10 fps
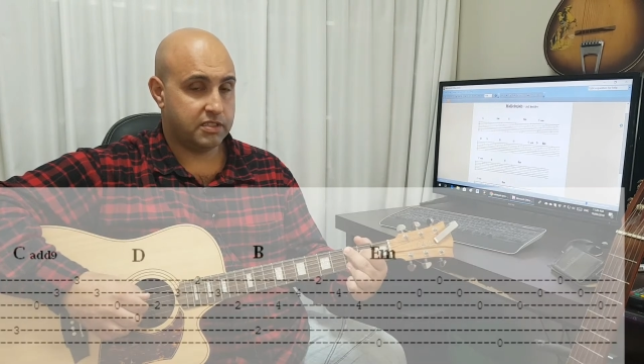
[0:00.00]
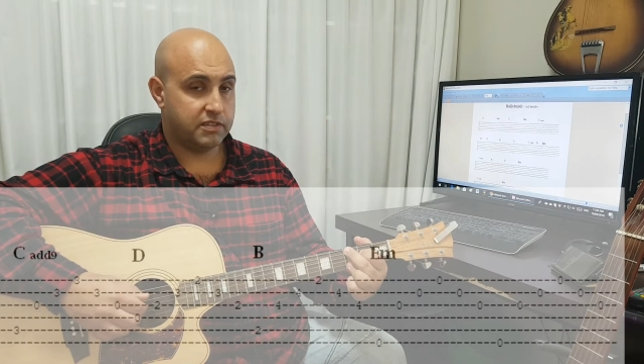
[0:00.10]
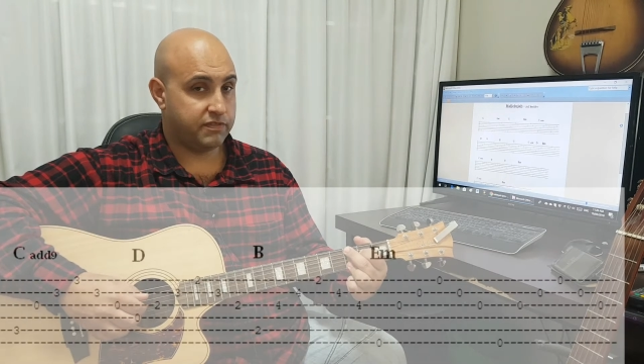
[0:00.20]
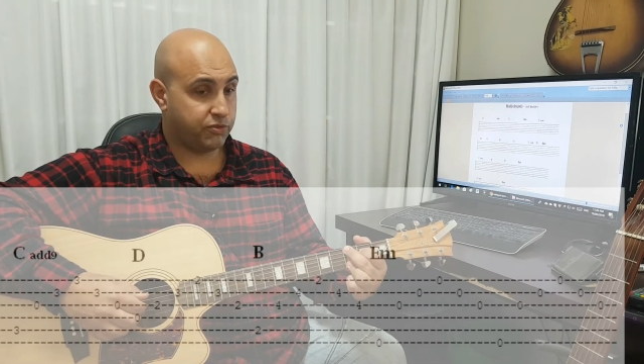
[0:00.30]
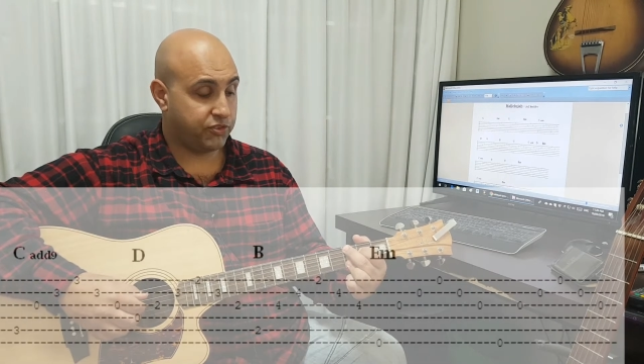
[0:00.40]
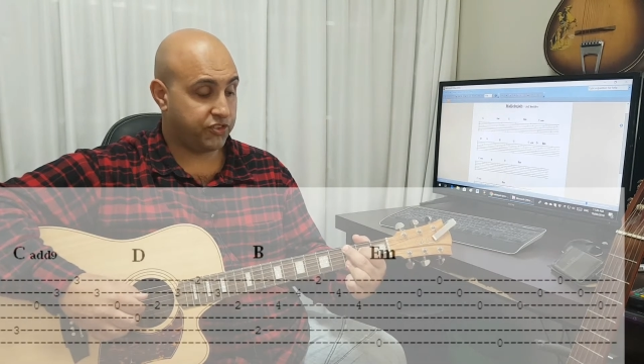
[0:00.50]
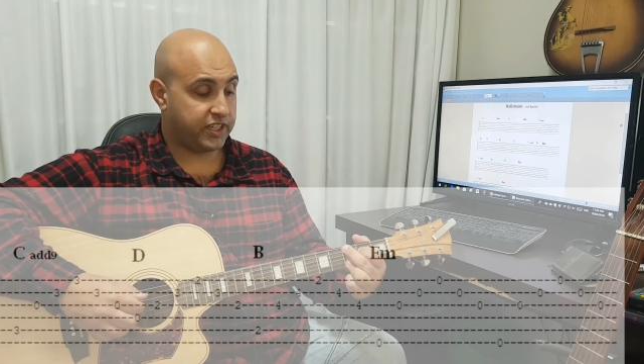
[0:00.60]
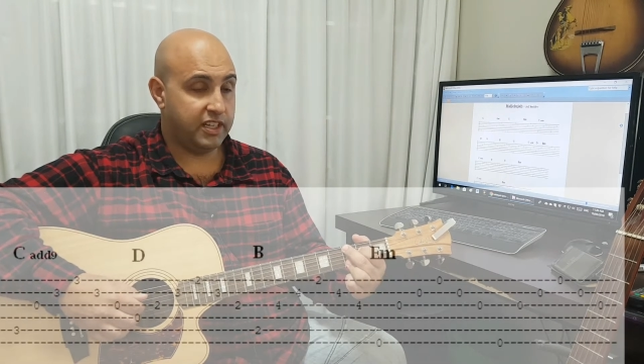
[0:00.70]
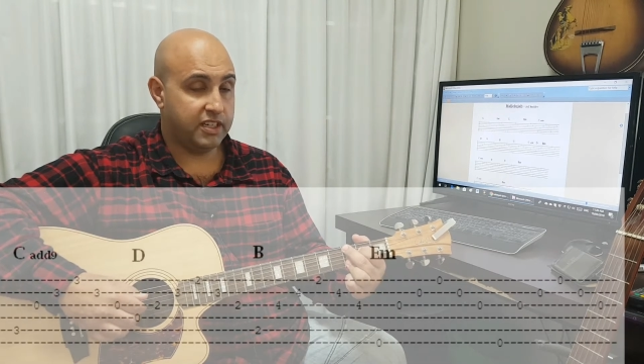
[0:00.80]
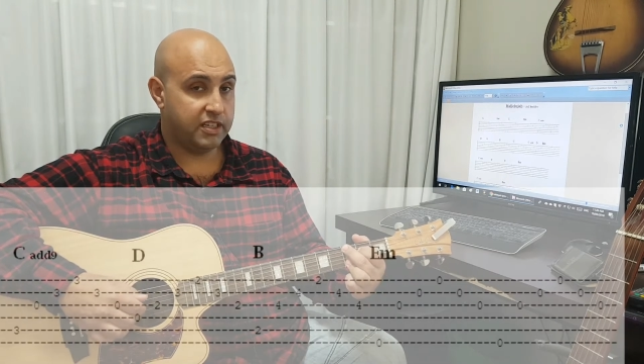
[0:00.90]
full
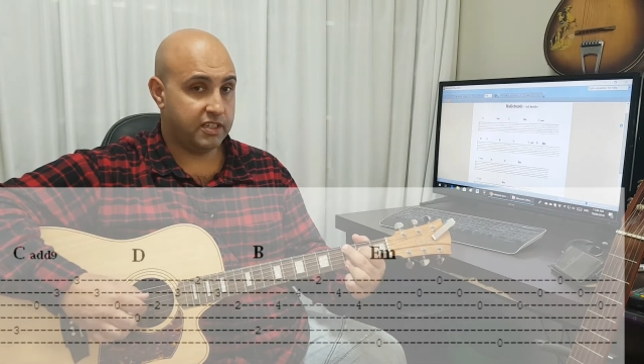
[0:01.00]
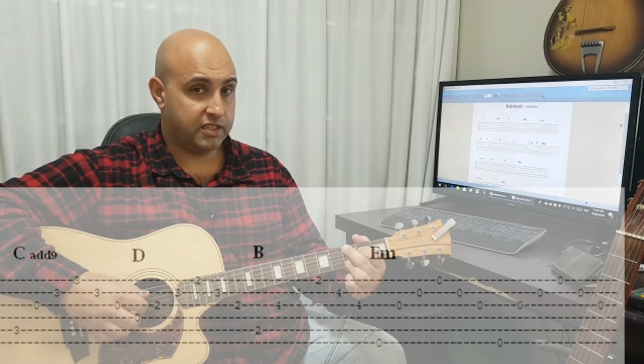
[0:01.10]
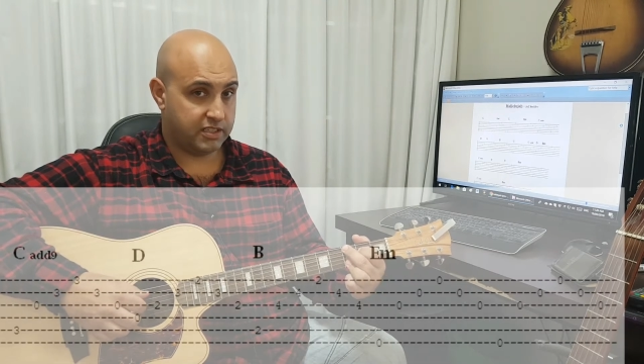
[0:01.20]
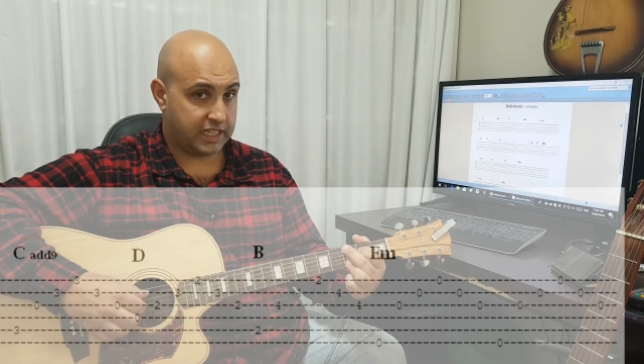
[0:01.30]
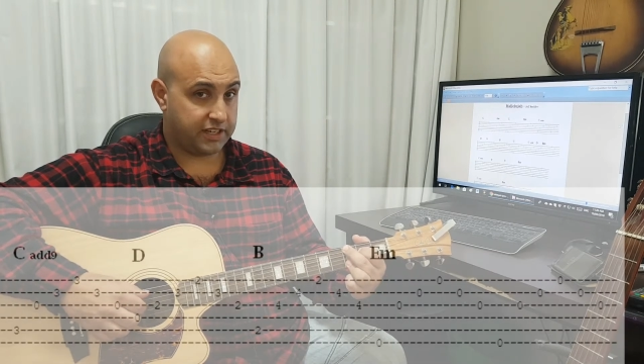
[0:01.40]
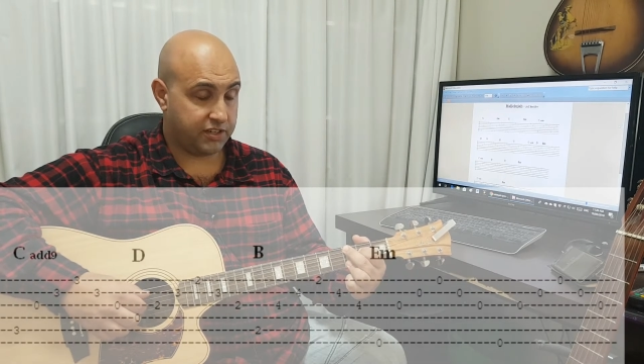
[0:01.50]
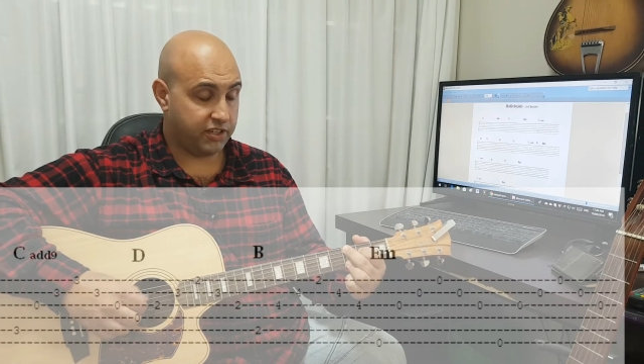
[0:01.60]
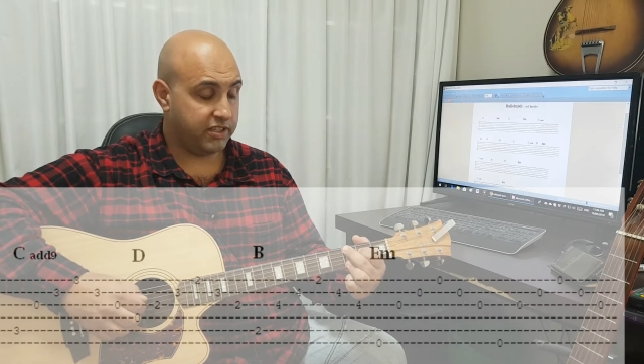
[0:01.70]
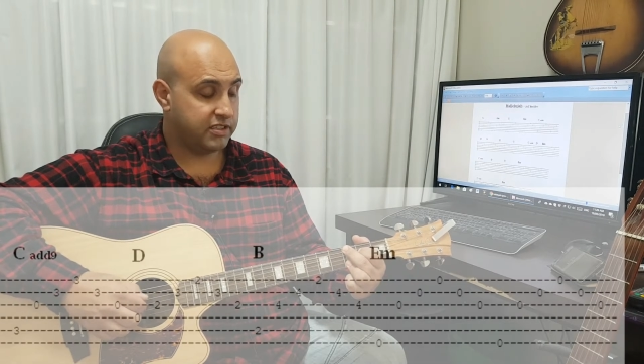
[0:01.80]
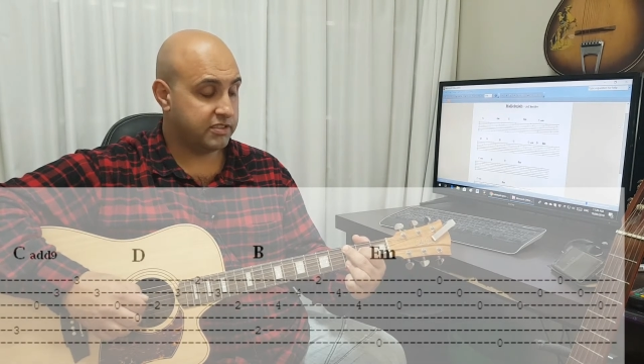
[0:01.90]
C, add
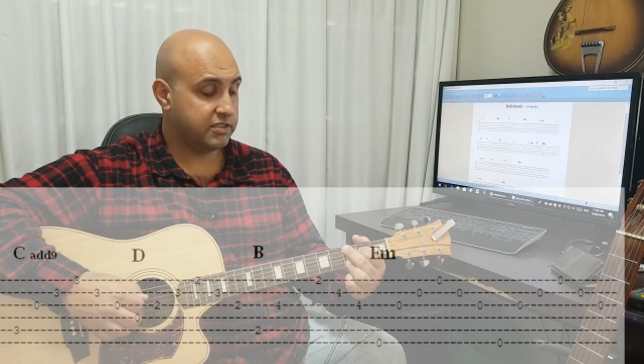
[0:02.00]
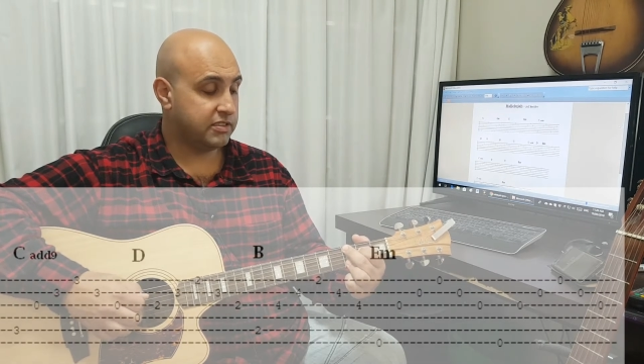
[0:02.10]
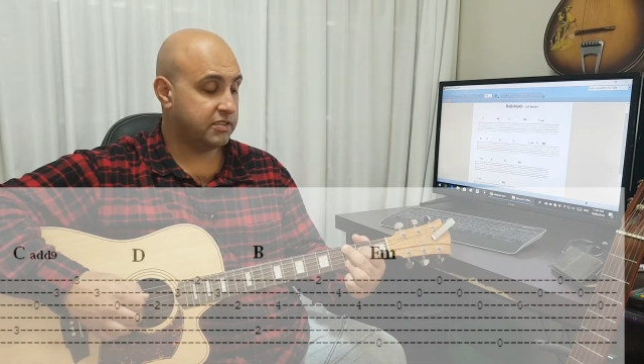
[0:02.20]
9.